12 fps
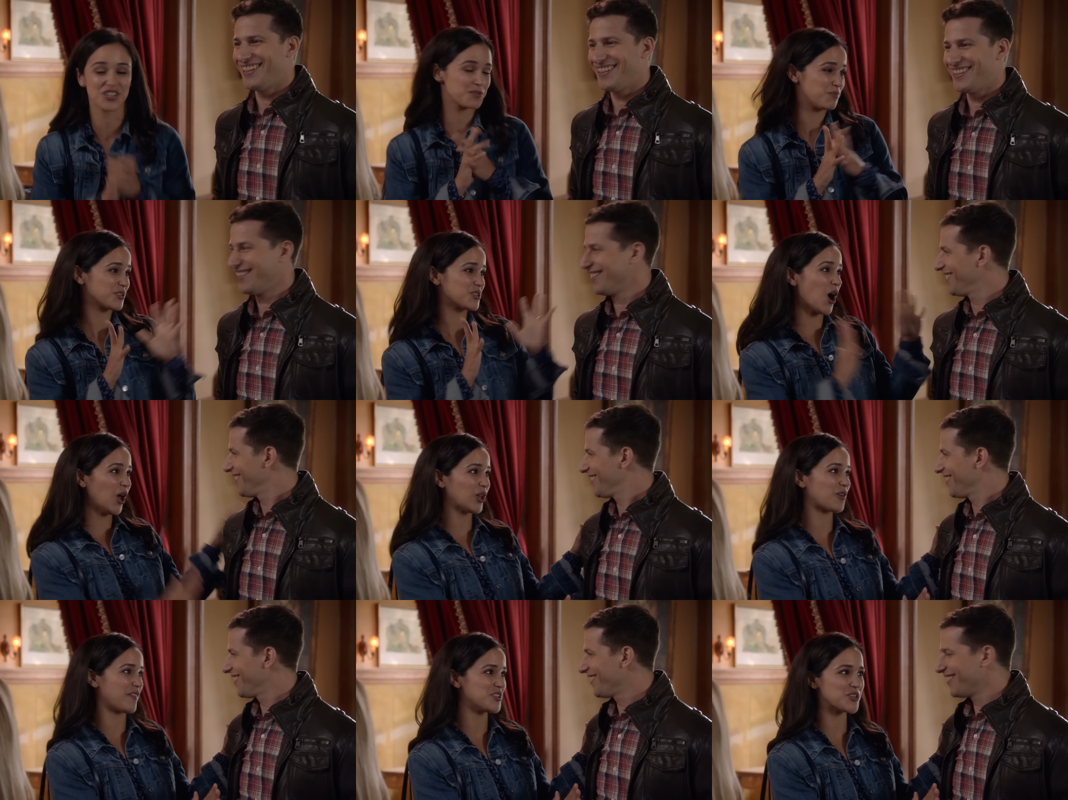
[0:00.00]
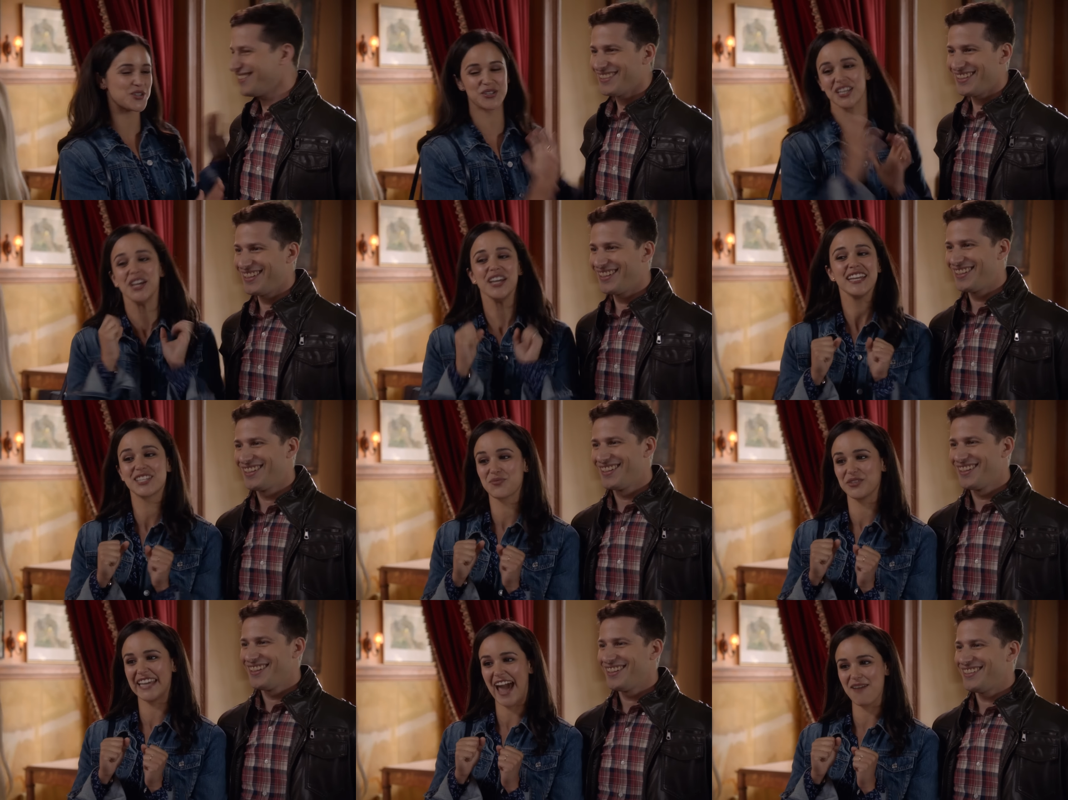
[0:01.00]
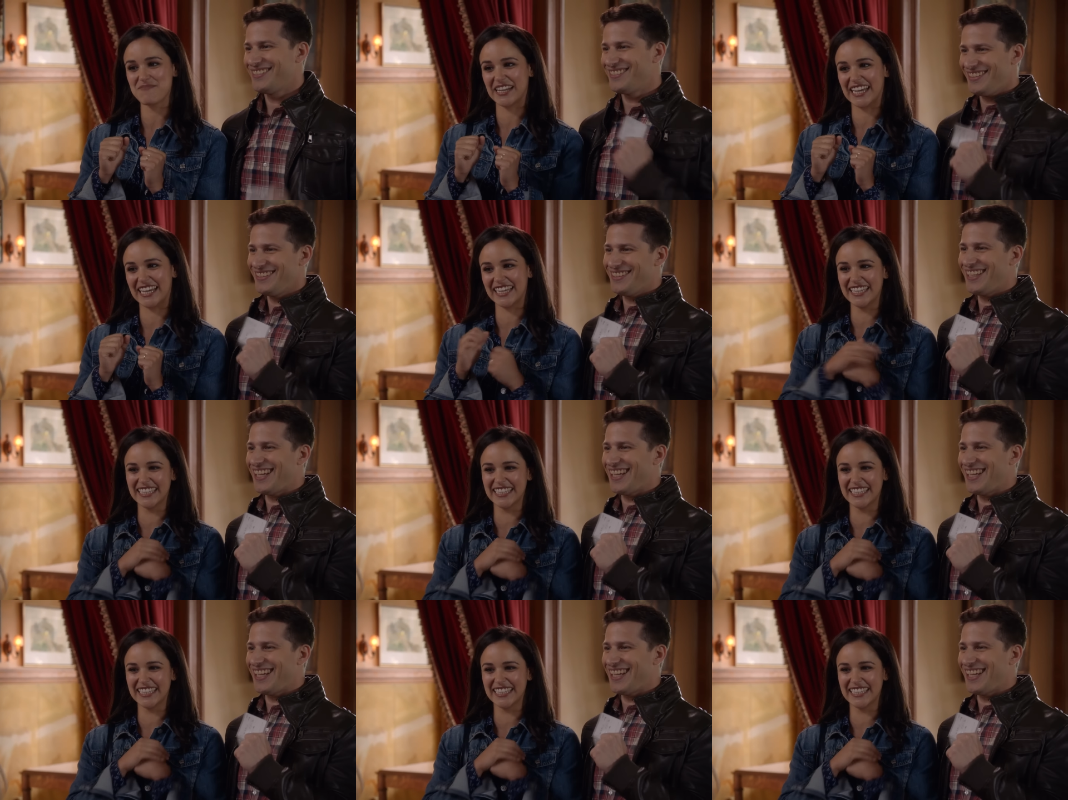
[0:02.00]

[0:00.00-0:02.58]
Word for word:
Speaker 1: We just booked all our vendors. It's really happening.